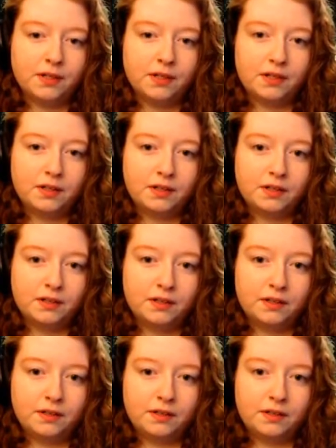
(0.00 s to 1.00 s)

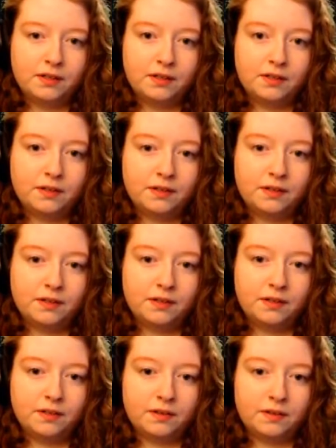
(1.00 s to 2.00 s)

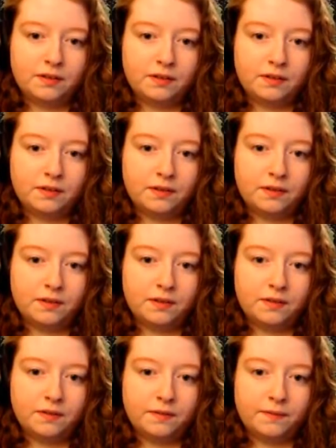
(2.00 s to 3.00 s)

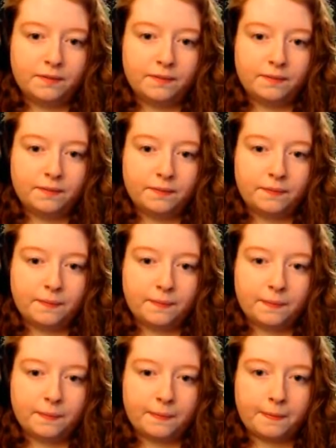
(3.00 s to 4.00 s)

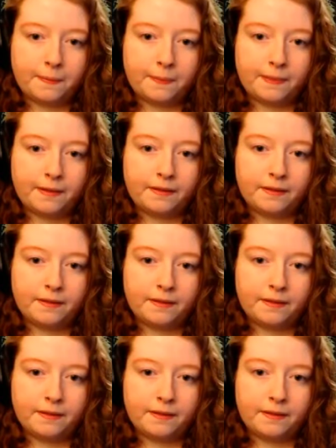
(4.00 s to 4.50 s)
Nobody speaks.